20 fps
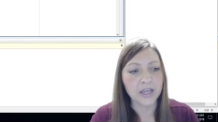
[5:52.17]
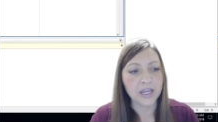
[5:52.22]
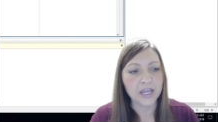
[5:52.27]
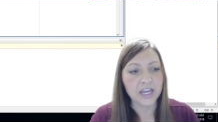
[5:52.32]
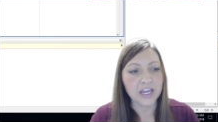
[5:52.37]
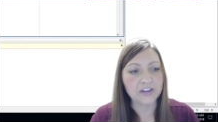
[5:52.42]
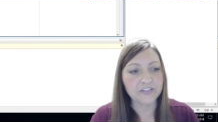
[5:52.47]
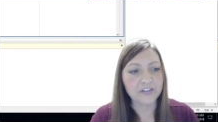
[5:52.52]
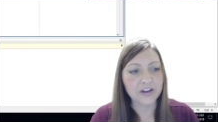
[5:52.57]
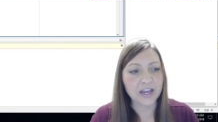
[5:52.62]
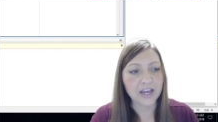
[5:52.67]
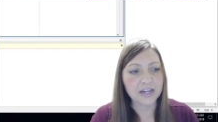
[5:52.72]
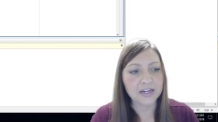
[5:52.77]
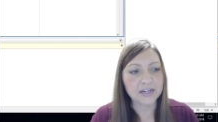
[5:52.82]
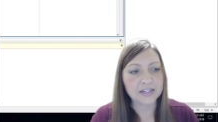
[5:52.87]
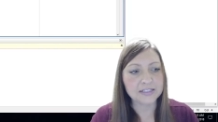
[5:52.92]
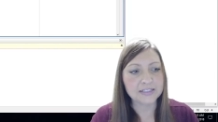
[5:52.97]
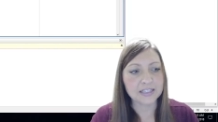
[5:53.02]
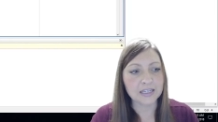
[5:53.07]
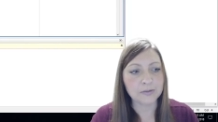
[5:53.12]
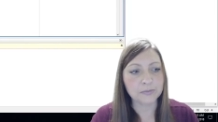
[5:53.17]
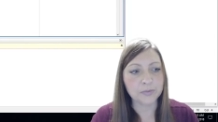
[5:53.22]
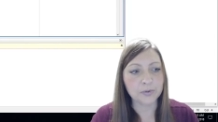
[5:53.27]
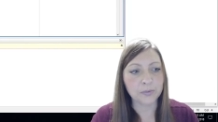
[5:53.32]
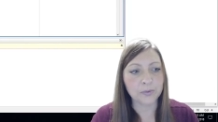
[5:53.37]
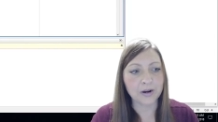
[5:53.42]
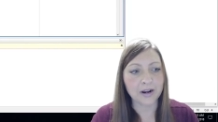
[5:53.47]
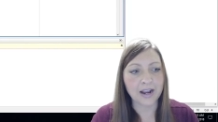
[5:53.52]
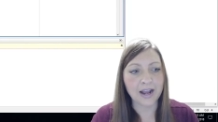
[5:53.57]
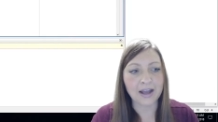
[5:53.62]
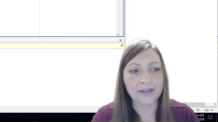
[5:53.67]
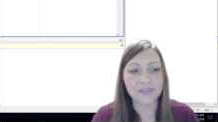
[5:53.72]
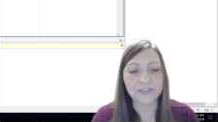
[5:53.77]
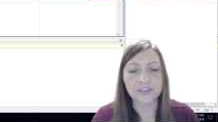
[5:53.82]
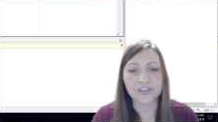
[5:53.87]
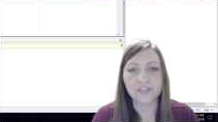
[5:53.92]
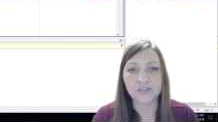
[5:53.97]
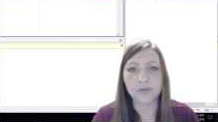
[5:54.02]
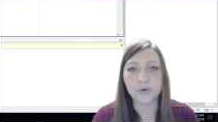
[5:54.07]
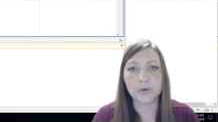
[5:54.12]
If I had an example where I had
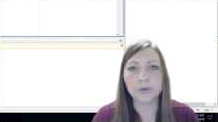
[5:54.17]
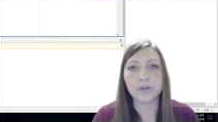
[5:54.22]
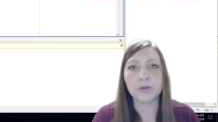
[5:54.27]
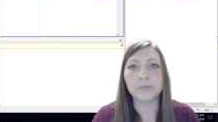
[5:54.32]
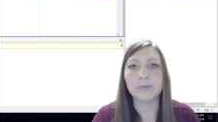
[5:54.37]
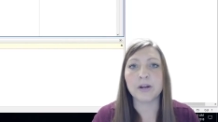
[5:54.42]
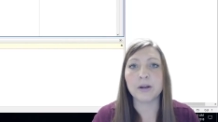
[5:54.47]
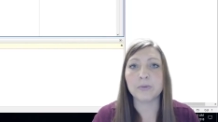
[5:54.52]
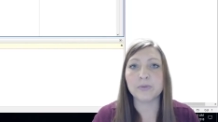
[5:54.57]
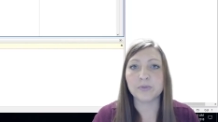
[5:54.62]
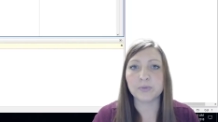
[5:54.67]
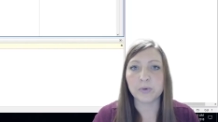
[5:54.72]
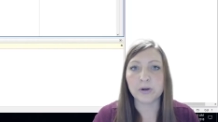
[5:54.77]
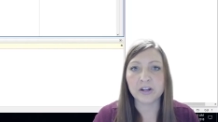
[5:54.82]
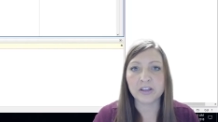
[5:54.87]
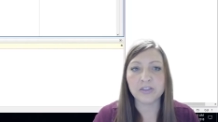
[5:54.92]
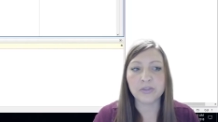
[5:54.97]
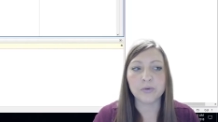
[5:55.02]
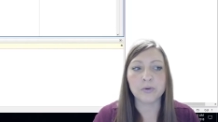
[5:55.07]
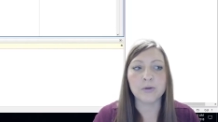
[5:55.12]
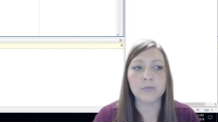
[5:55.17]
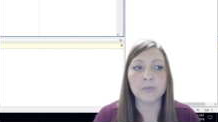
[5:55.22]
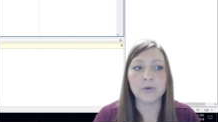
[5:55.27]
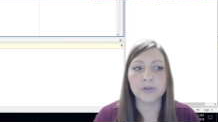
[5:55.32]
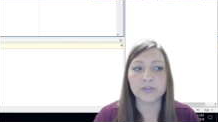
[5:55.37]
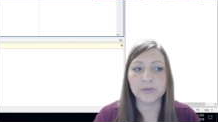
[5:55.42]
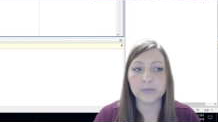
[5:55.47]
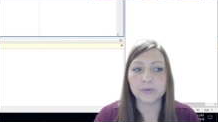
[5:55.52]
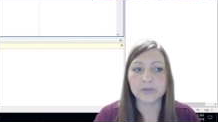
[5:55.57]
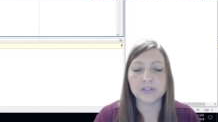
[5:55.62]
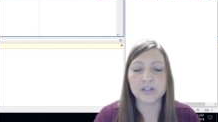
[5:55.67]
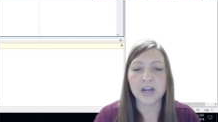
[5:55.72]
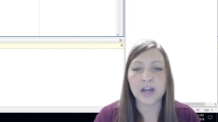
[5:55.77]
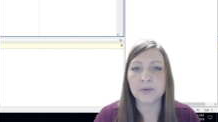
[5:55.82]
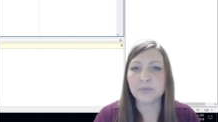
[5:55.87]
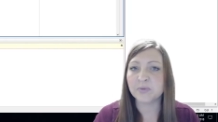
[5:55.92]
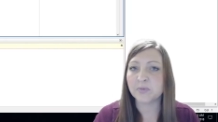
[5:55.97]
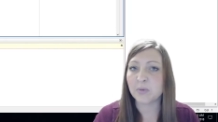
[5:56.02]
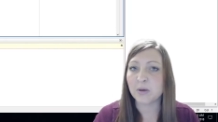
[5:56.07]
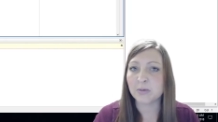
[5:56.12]
this for loop and I was running through it multiple
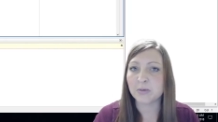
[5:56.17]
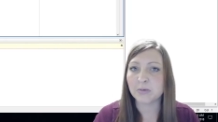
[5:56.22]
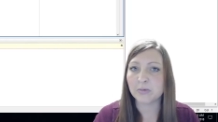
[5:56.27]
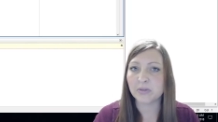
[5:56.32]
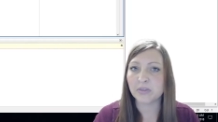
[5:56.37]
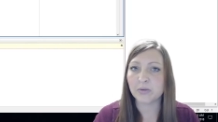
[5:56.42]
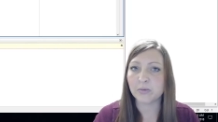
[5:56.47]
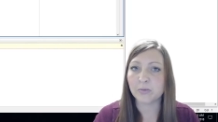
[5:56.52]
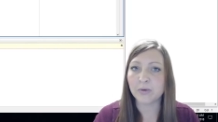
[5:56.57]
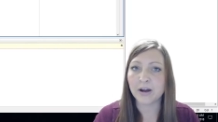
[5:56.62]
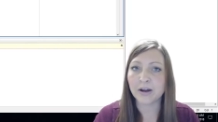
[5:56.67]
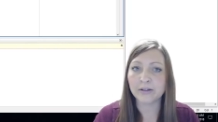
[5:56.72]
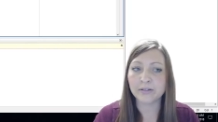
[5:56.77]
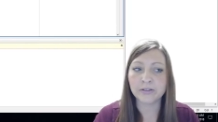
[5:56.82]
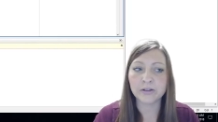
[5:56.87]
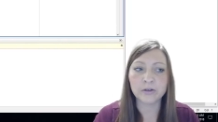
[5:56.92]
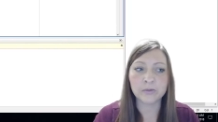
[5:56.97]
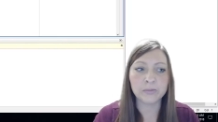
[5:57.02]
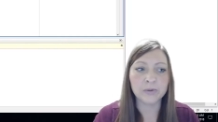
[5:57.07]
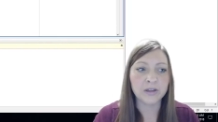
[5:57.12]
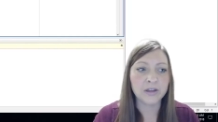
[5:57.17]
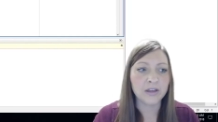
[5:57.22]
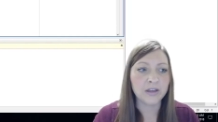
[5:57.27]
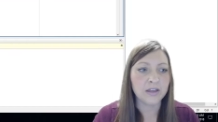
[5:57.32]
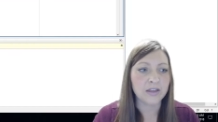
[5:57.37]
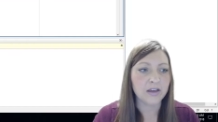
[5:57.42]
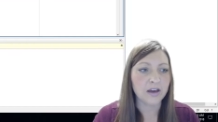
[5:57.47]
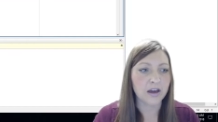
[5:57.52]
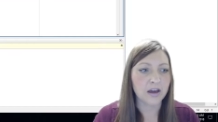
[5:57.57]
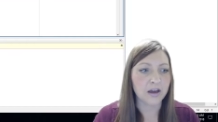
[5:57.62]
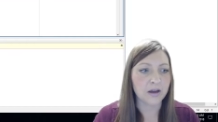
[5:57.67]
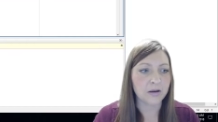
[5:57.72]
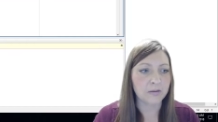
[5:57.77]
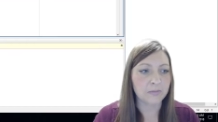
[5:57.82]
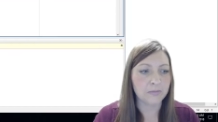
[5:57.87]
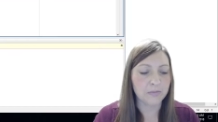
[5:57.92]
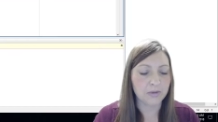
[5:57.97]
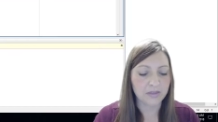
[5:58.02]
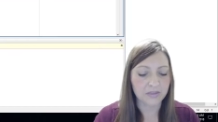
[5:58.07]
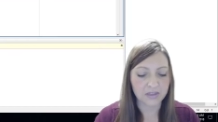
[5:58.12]
times, maybe with a while loop,
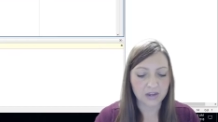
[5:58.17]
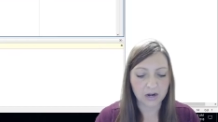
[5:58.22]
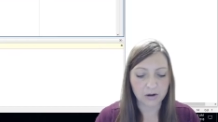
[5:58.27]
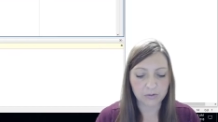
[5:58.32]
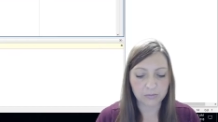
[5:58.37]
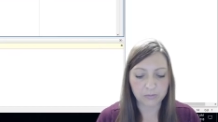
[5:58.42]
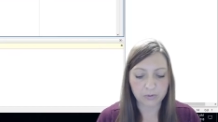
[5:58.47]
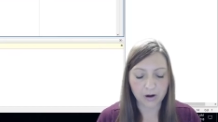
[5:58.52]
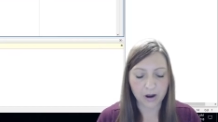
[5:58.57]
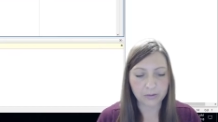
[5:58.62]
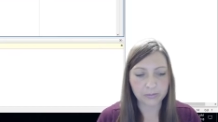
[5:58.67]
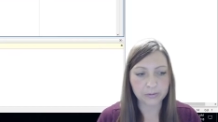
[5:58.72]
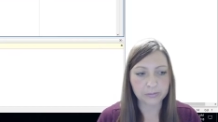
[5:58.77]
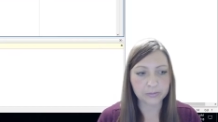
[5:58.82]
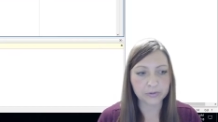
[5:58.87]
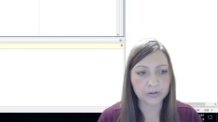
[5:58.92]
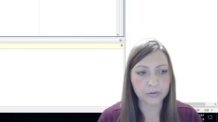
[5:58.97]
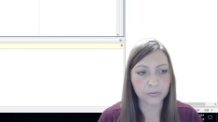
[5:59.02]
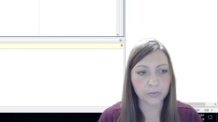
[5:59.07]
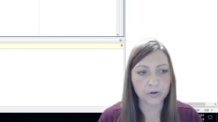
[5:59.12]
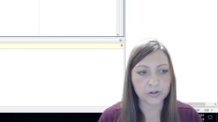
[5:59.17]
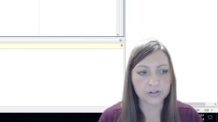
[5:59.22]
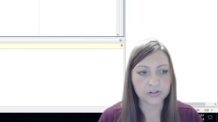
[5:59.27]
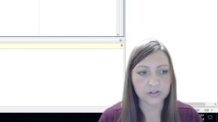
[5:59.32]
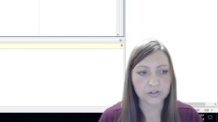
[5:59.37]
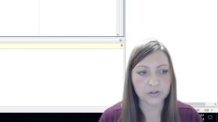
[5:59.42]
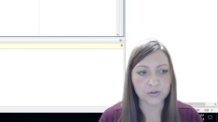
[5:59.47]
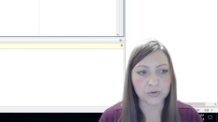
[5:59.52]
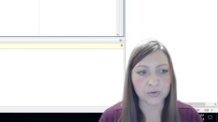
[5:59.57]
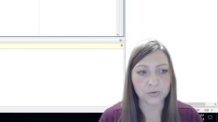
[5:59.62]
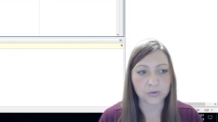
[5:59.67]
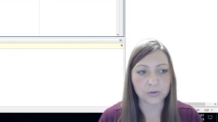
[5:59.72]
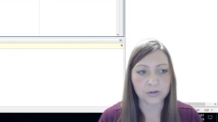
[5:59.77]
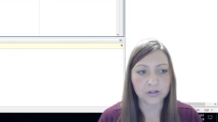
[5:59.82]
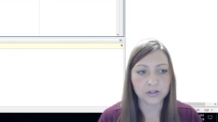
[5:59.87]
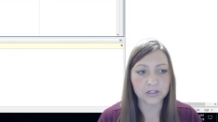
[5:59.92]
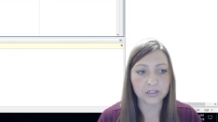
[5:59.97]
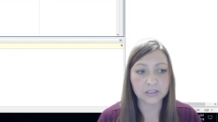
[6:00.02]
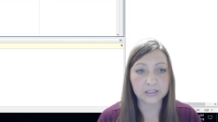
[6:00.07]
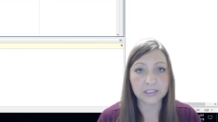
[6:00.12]
then I would probably want to
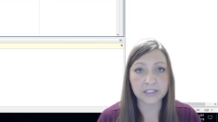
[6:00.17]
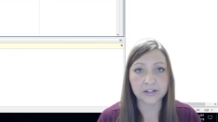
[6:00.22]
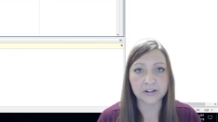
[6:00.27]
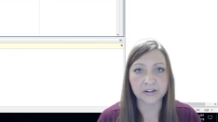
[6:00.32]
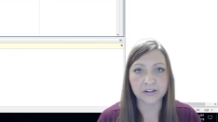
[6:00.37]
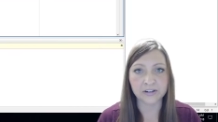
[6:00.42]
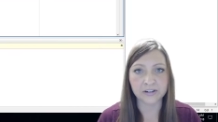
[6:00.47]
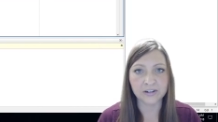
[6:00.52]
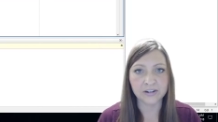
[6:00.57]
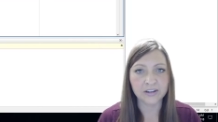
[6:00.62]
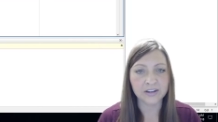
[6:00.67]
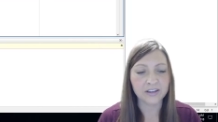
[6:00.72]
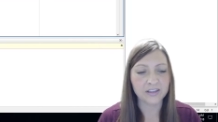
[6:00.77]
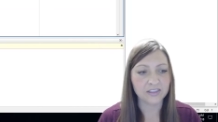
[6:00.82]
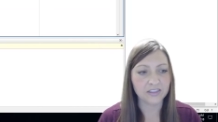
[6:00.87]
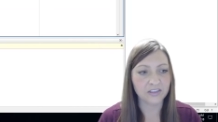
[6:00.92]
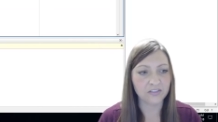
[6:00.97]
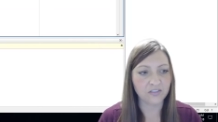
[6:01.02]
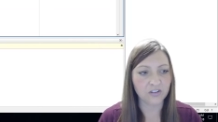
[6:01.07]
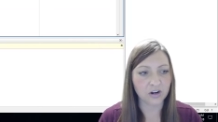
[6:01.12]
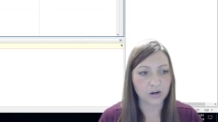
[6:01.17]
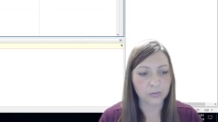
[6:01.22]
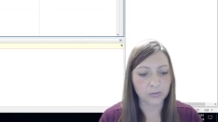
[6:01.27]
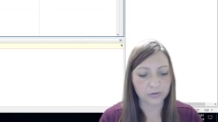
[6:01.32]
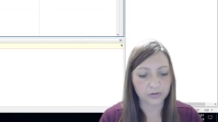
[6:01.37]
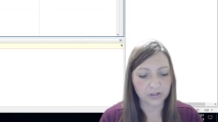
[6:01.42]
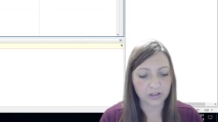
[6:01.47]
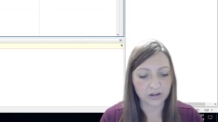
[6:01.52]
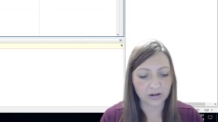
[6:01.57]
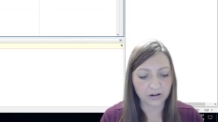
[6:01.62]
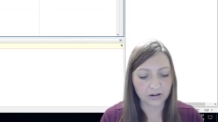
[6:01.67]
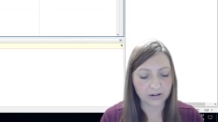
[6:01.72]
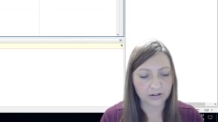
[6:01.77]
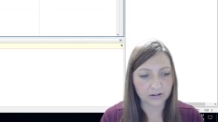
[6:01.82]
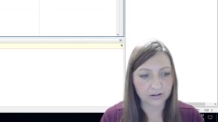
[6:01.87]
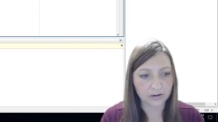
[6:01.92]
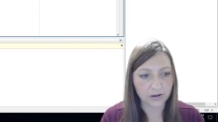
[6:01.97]
clear the variable here.